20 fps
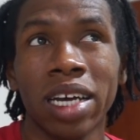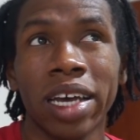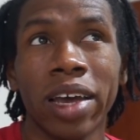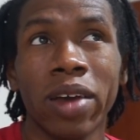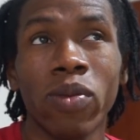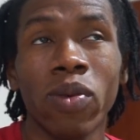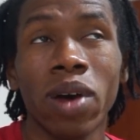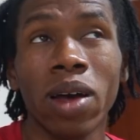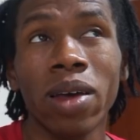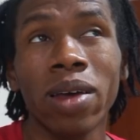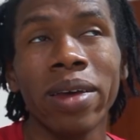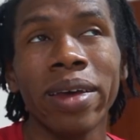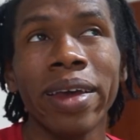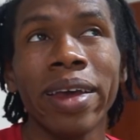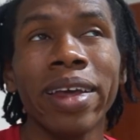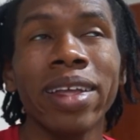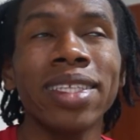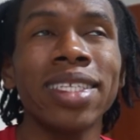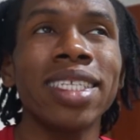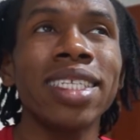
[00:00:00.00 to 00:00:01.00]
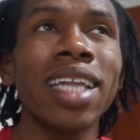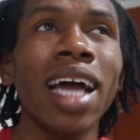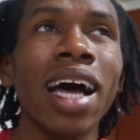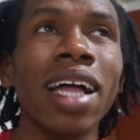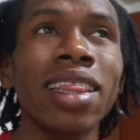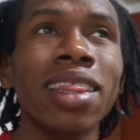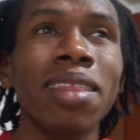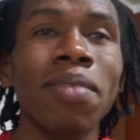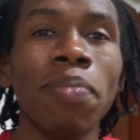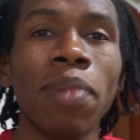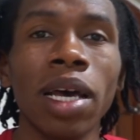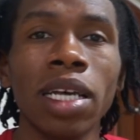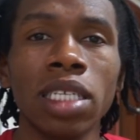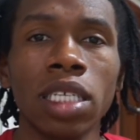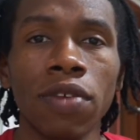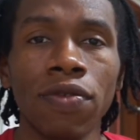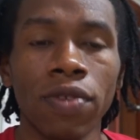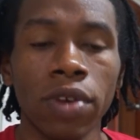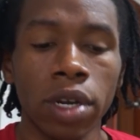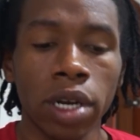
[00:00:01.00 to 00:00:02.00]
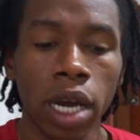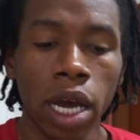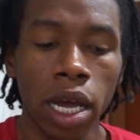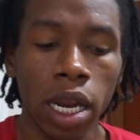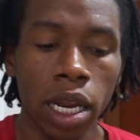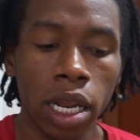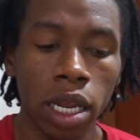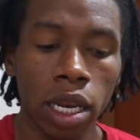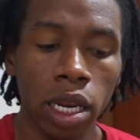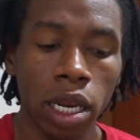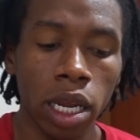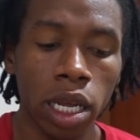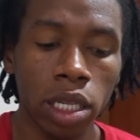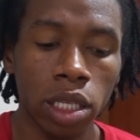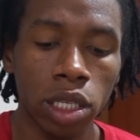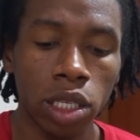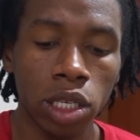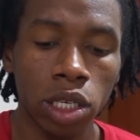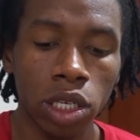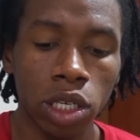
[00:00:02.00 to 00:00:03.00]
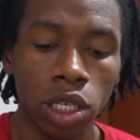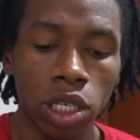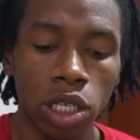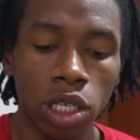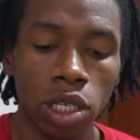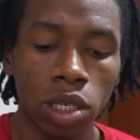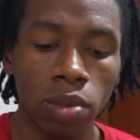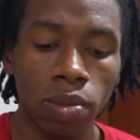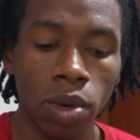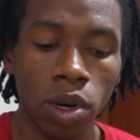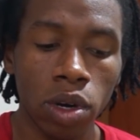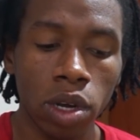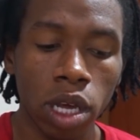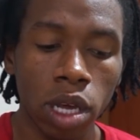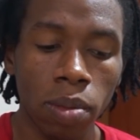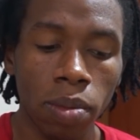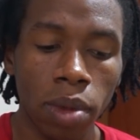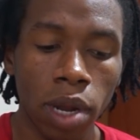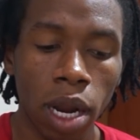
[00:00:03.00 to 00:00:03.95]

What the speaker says: It's not the best if you're not into smoking,